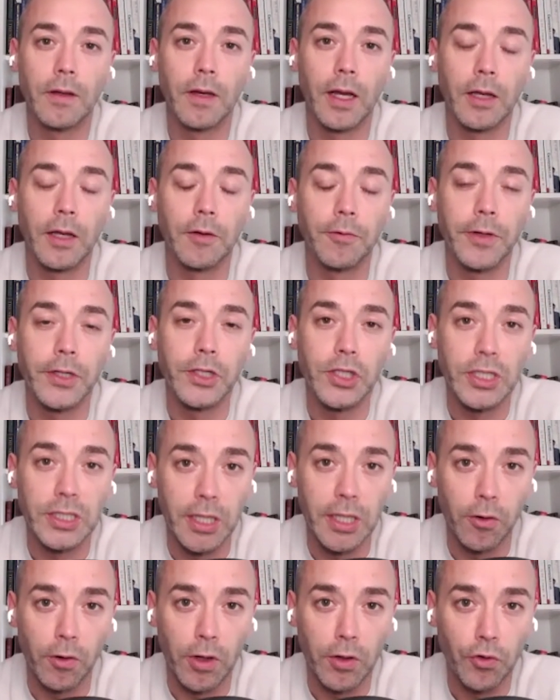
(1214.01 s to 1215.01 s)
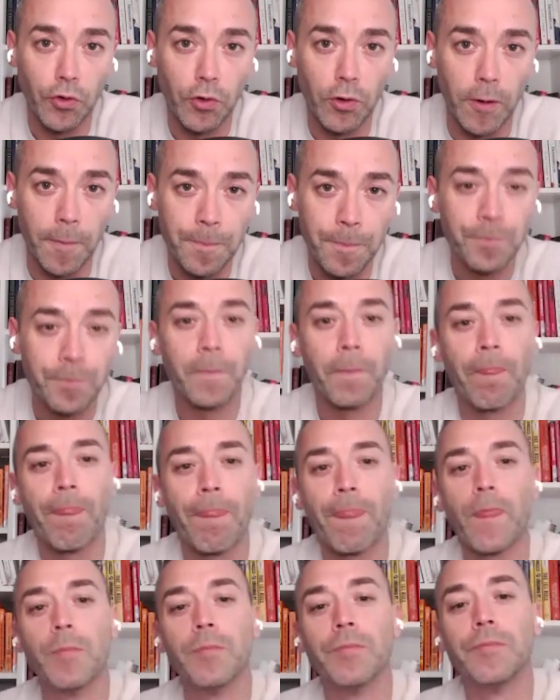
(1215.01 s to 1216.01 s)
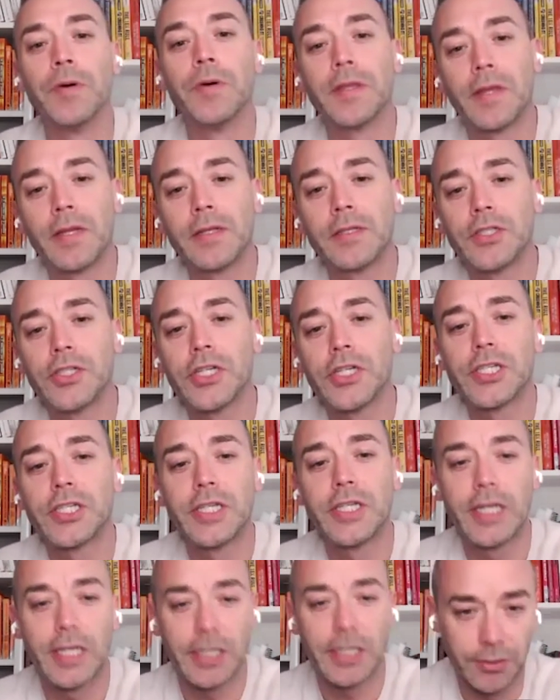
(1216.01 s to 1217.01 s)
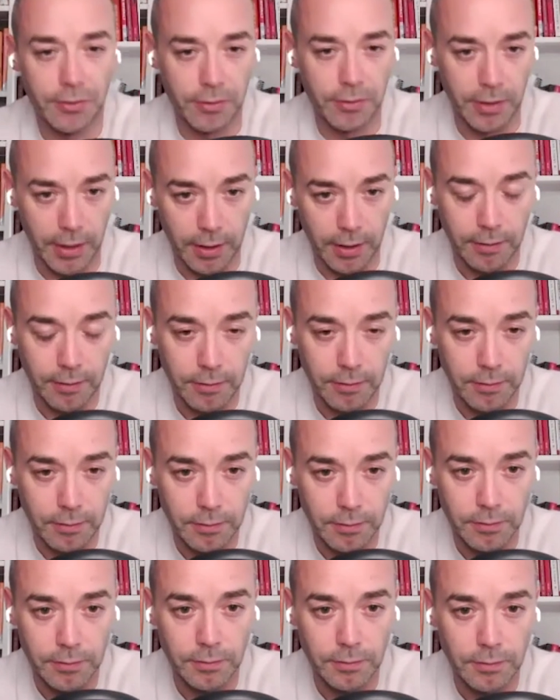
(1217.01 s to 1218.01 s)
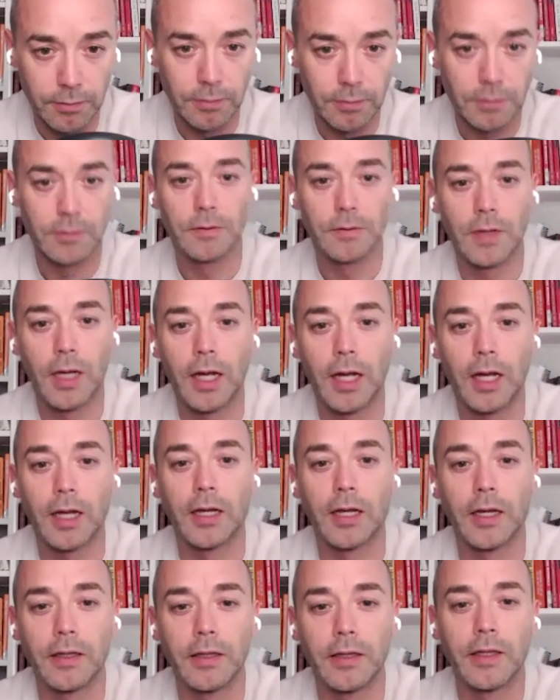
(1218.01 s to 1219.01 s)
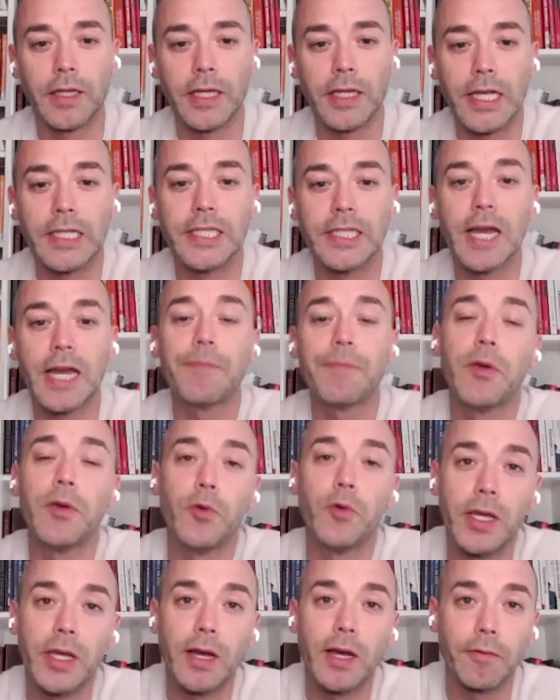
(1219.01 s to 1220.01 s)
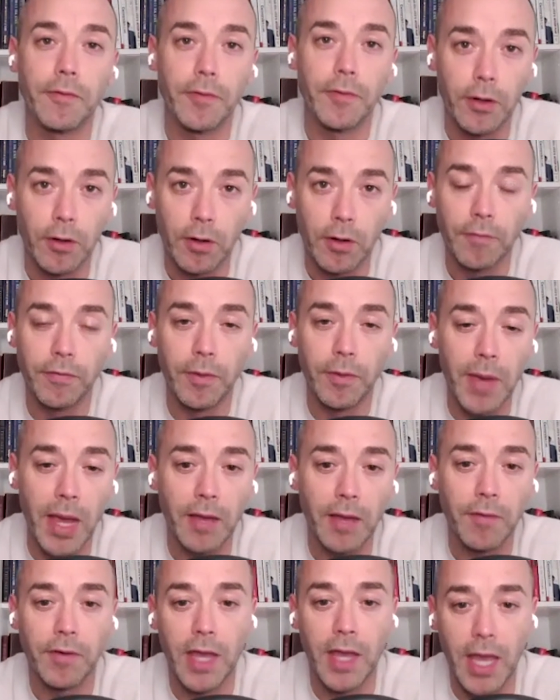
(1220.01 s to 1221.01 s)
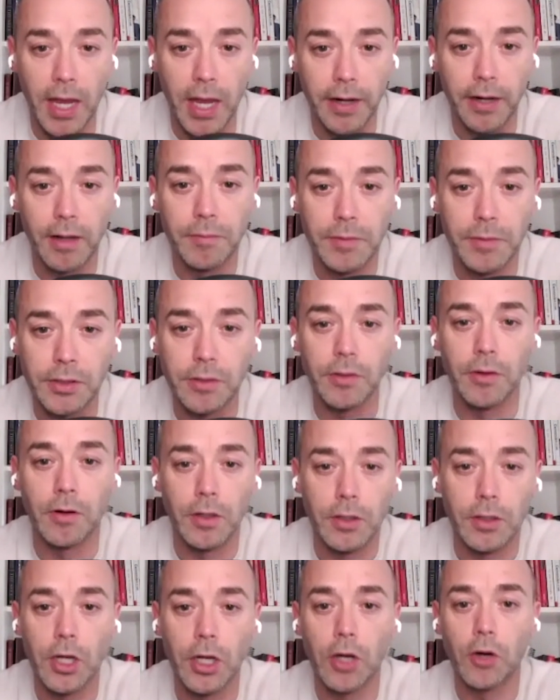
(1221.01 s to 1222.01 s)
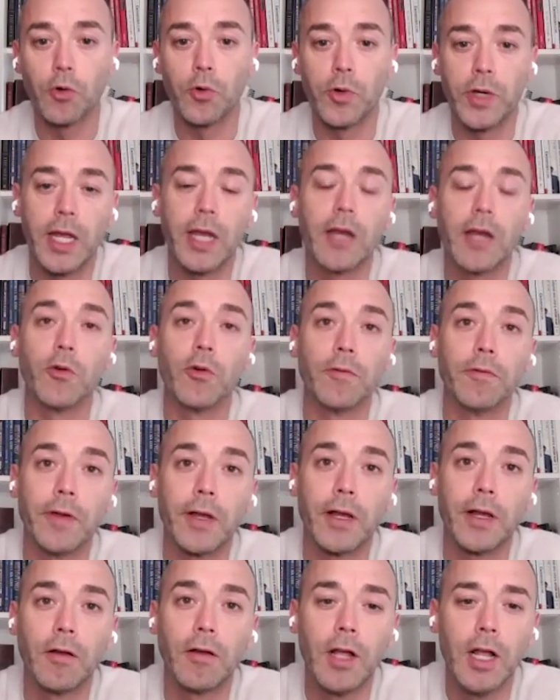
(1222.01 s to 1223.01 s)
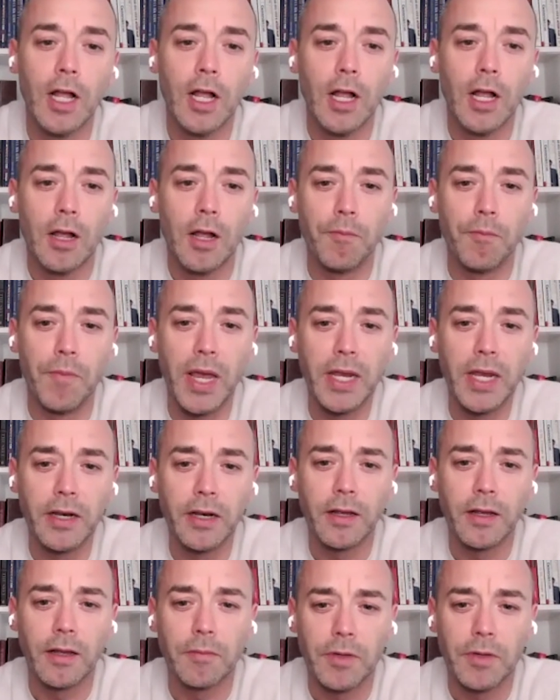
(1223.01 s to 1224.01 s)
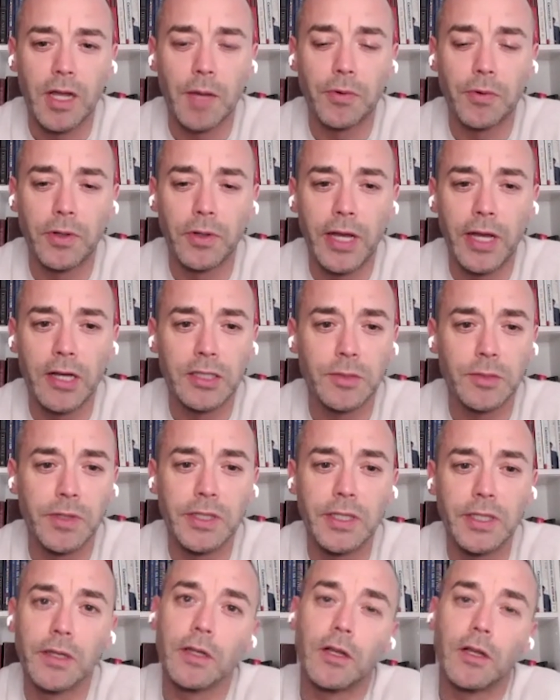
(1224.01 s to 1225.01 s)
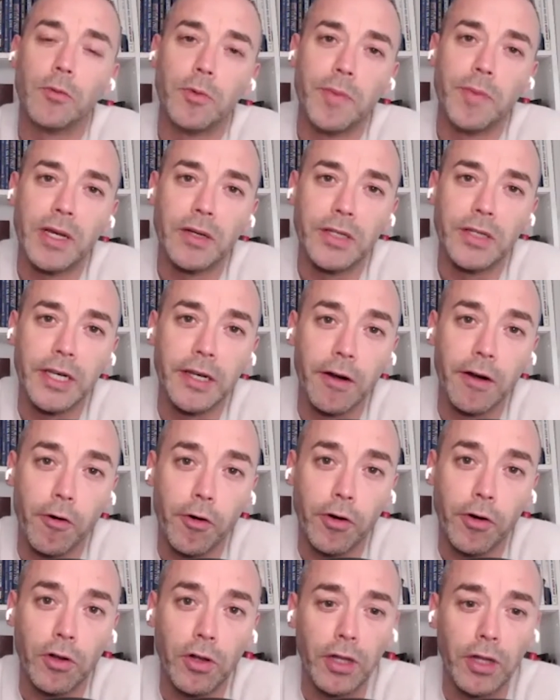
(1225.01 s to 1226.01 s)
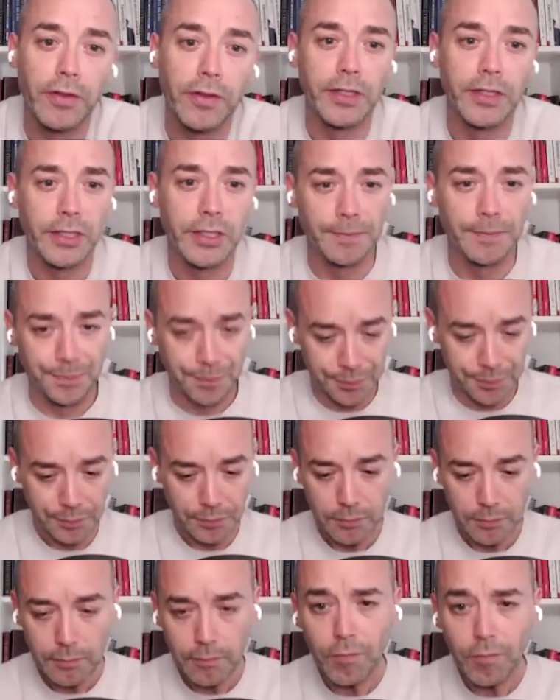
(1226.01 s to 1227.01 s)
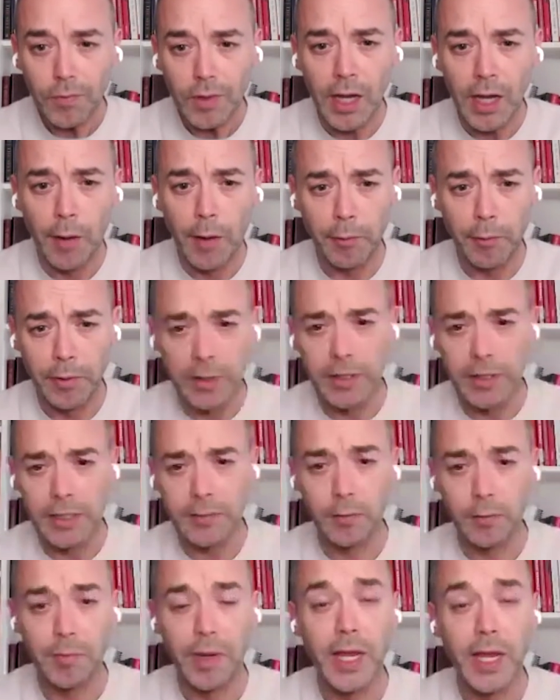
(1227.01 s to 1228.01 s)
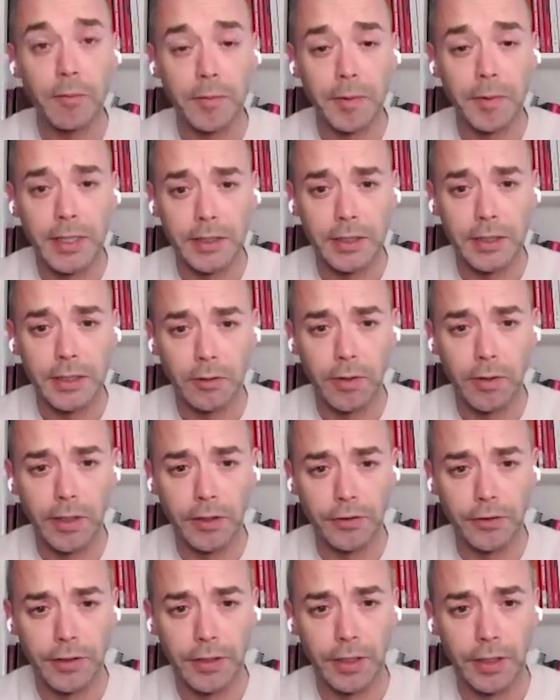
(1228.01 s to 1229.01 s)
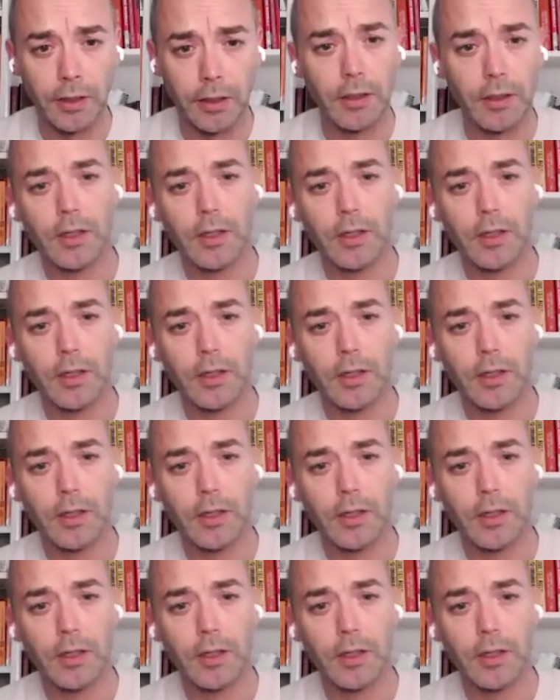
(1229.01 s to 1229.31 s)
inflation is under control. But then just yesterday, the deputy governor of the Bank of Canada, Mr. Tony Gravel, made a couple announcements, and the Globe and Mail did an article on this, and I want to read this verbatim because it's quite interesting.